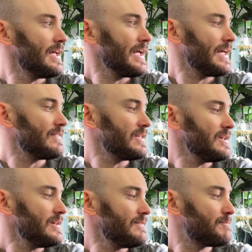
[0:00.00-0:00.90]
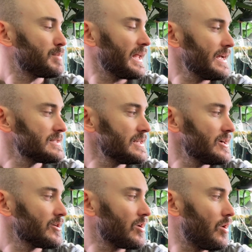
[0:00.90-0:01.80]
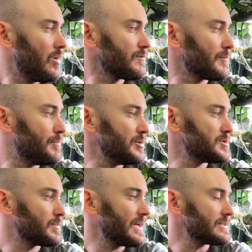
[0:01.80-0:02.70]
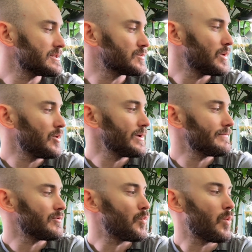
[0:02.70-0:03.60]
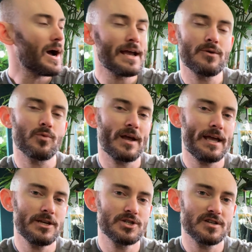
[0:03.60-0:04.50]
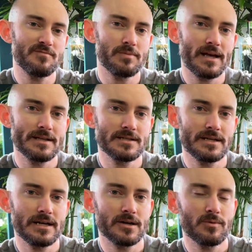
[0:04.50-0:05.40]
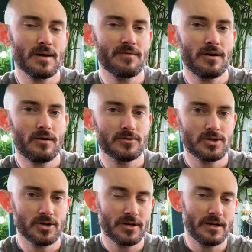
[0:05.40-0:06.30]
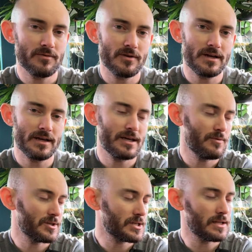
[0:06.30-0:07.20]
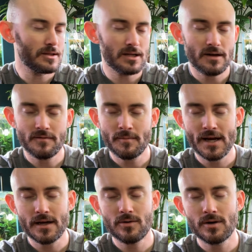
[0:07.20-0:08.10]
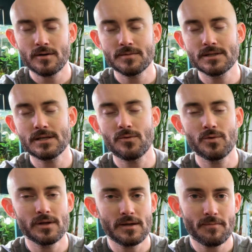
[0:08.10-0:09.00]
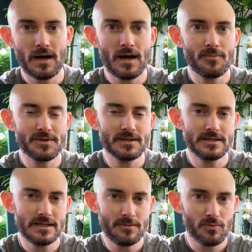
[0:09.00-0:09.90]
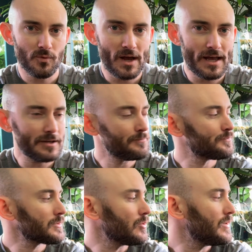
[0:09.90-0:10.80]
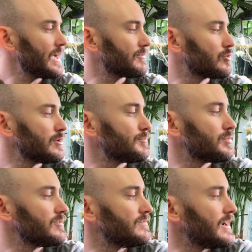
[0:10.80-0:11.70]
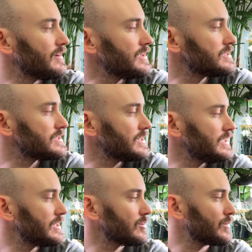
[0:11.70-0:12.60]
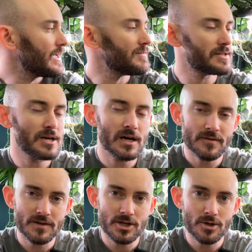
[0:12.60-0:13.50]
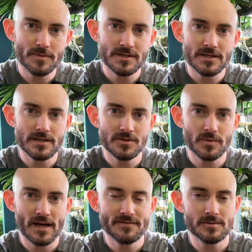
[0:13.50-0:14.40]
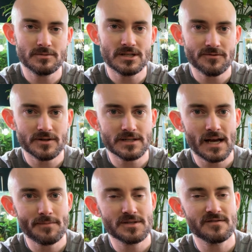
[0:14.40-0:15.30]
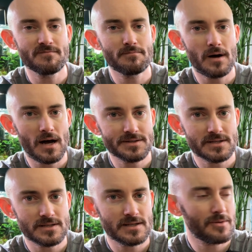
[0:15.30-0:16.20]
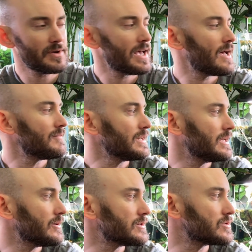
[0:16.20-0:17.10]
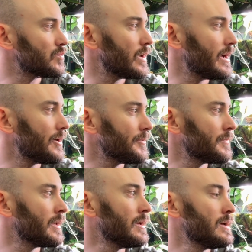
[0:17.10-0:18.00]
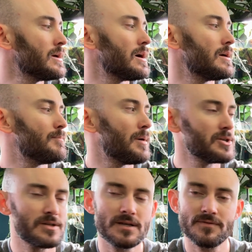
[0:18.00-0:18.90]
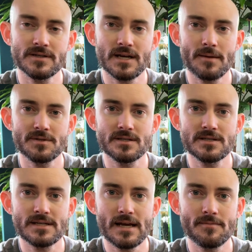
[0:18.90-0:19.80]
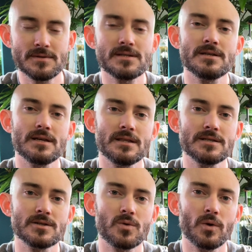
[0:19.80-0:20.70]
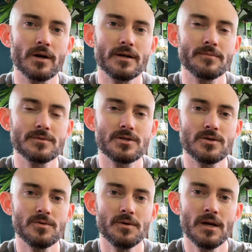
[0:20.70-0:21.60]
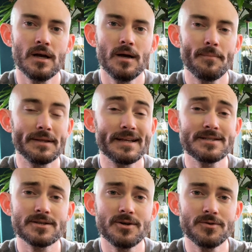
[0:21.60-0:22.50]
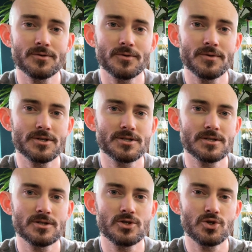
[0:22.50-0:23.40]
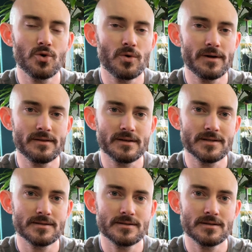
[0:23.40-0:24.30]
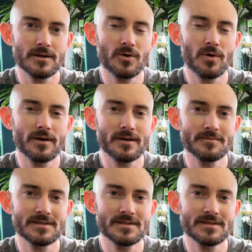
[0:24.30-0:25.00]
And the plants in here are all from Boost Plants as well. We have a wide range of plants in here. We have the alternative Renicky, which I love in my aquariums because they really pop with the deep red. We have Crypt Prevarias in here. We have a ton of Anubises. We have some different types of mosses that we have in here as well. A bunch of different types of stems in this aquarium too. But let's go through and just enjoy this aquarium